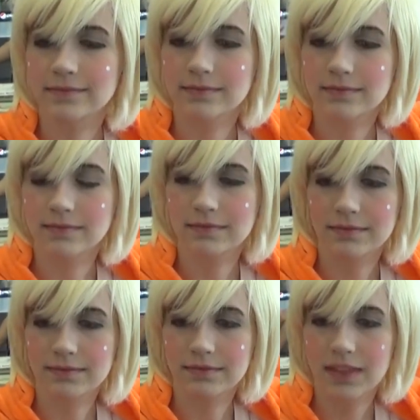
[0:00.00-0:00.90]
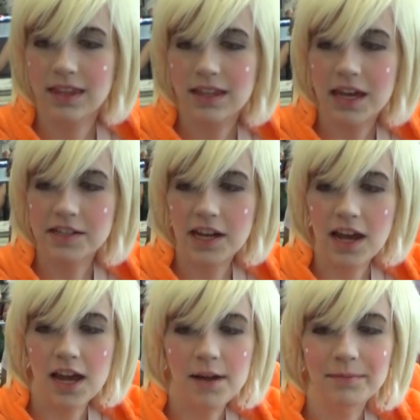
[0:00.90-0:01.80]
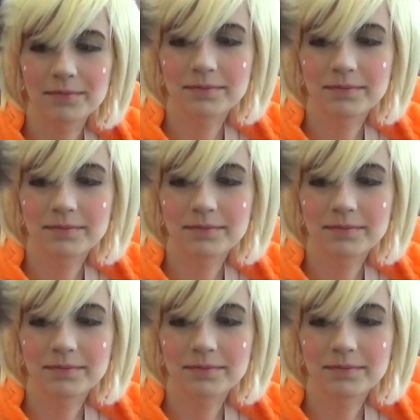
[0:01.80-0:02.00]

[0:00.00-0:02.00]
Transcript: You're so cute. Yes, I am.